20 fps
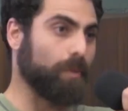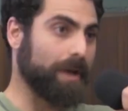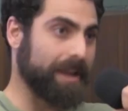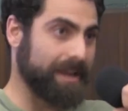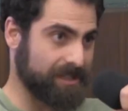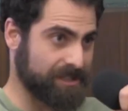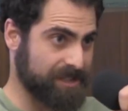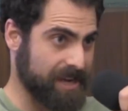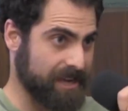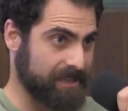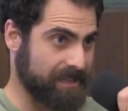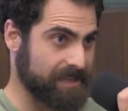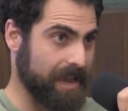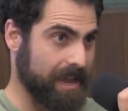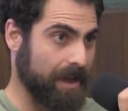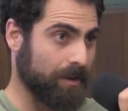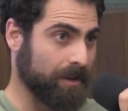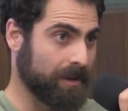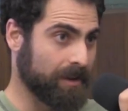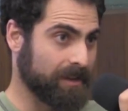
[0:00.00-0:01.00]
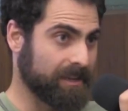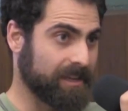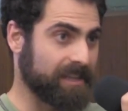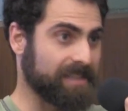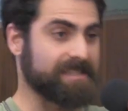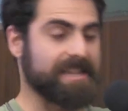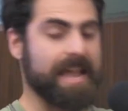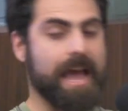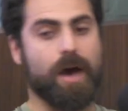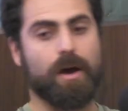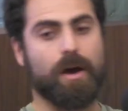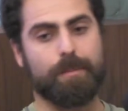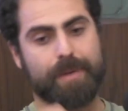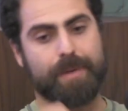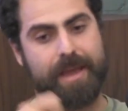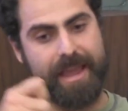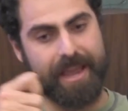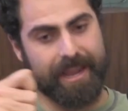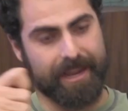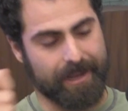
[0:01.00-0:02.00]
way it shakes out is now I'm
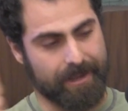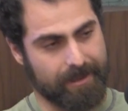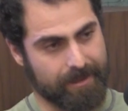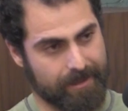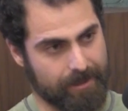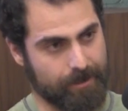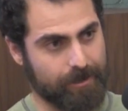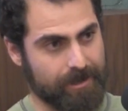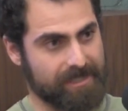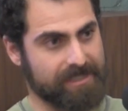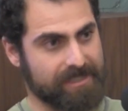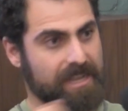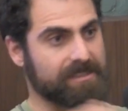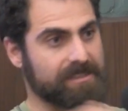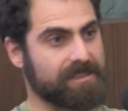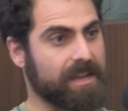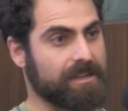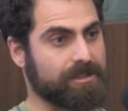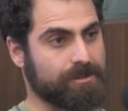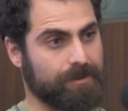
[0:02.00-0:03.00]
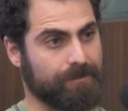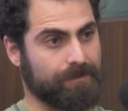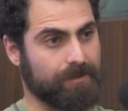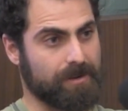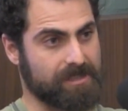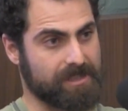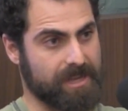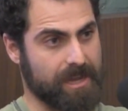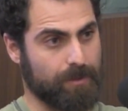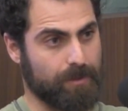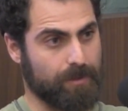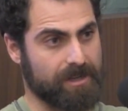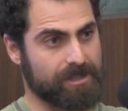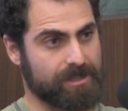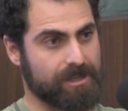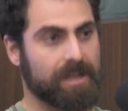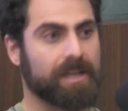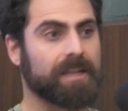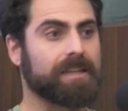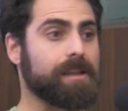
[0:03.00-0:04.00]
paying 30 cents extra for a
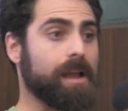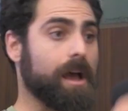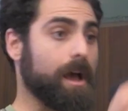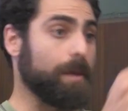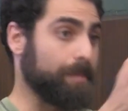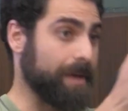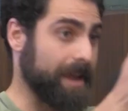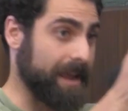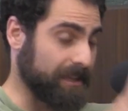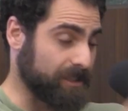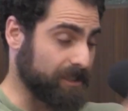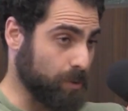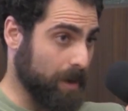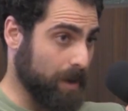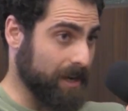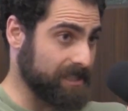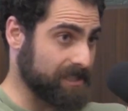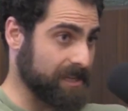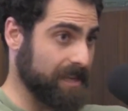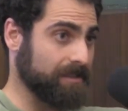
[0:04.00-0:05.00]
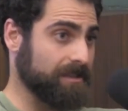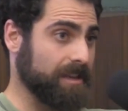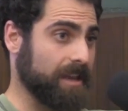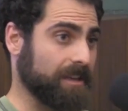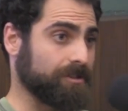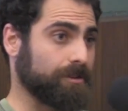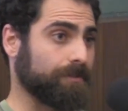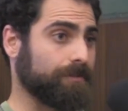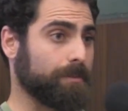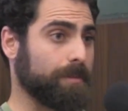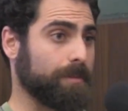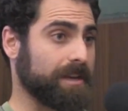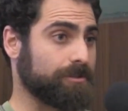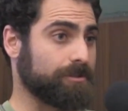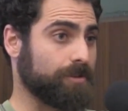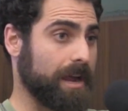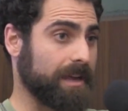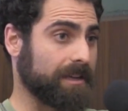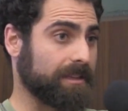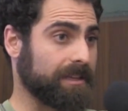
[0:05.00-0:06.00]
sandwich. Now I'm paying 20 cents extra for my
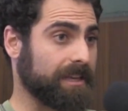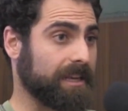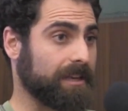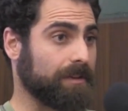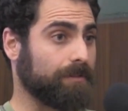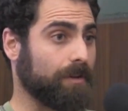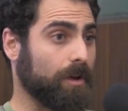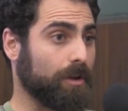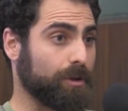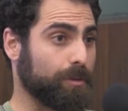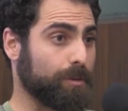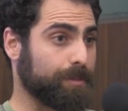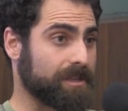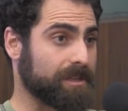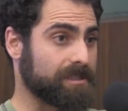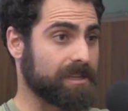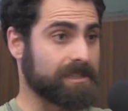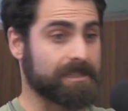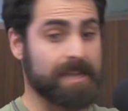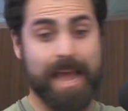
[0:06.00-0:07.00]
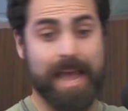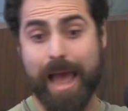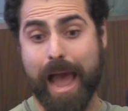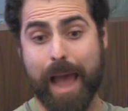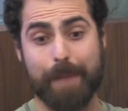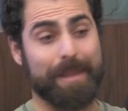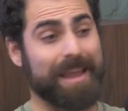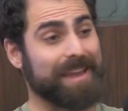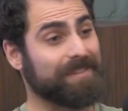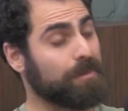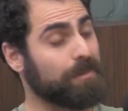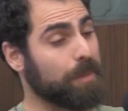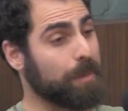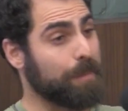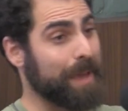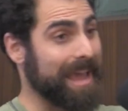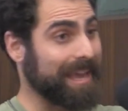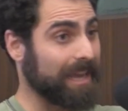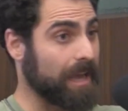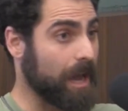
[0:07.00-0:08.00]
dry cleaning, a volume business. I may even be
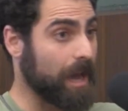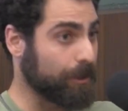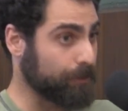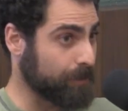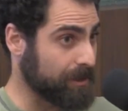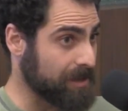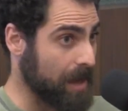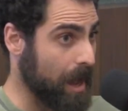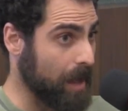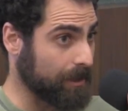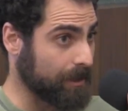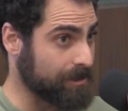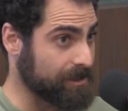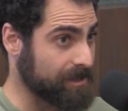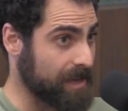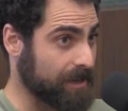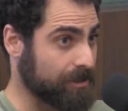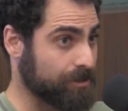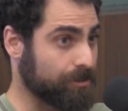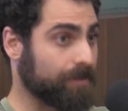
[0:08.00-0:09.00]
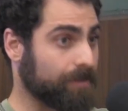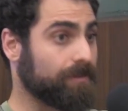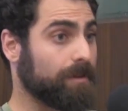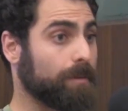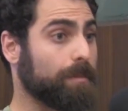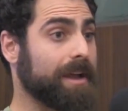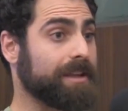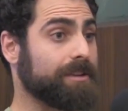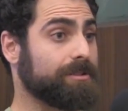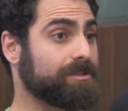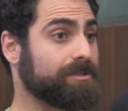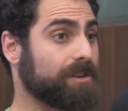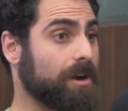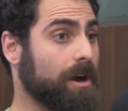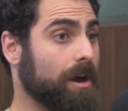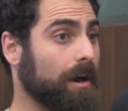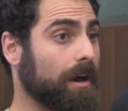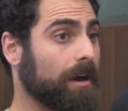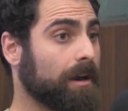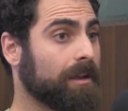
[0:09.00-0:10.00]
paying $100 extra for my used
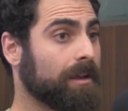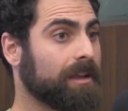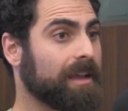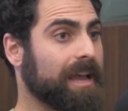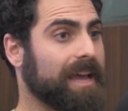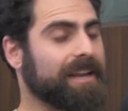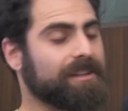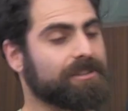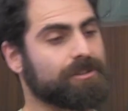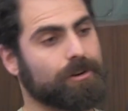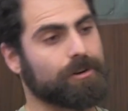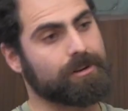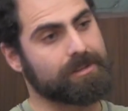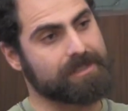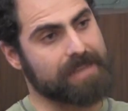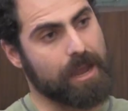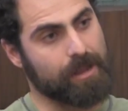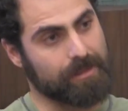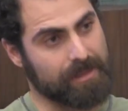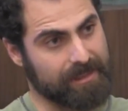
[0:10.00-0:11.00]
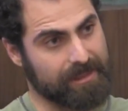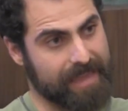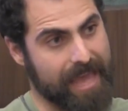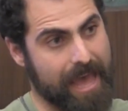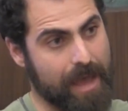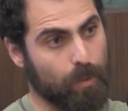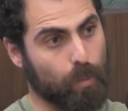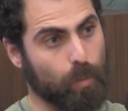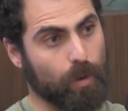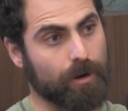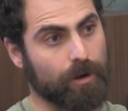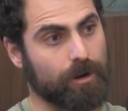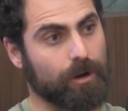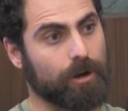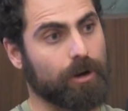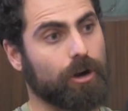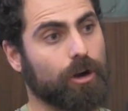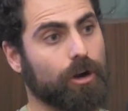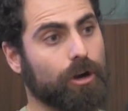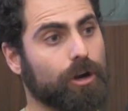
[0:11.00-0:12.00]
car. Mm-hmm. And it turns out that
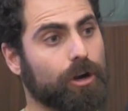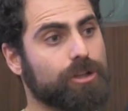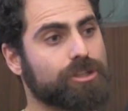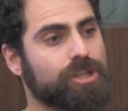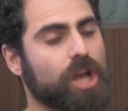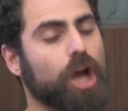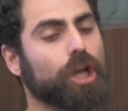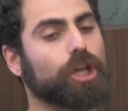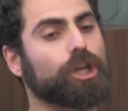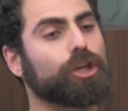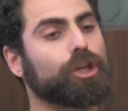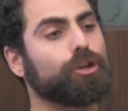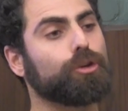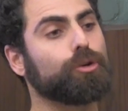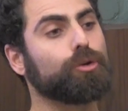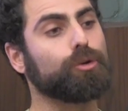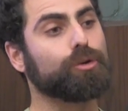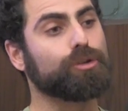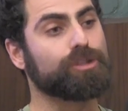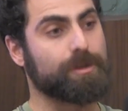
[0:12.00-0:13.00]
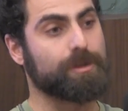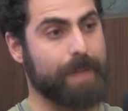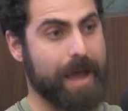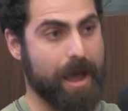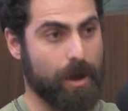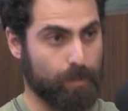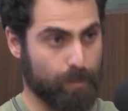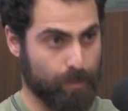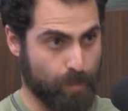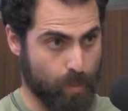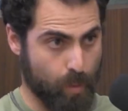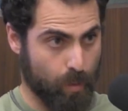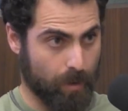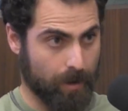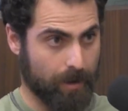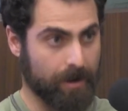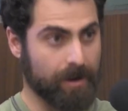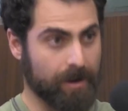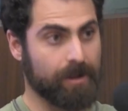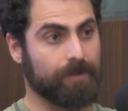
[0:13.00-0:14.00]
worker earns a huge amount
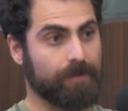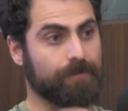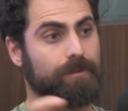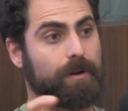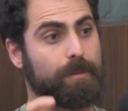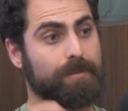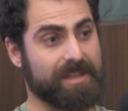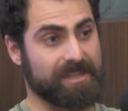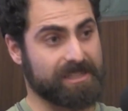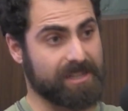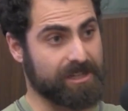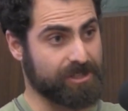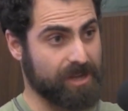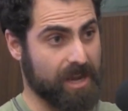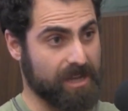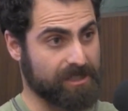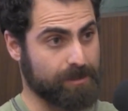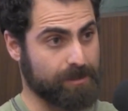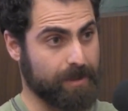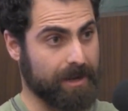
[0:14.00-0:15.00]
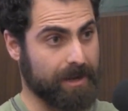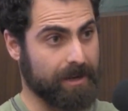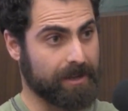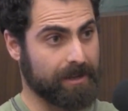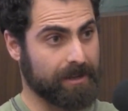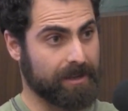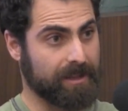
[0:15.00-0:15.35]
more from this adjustment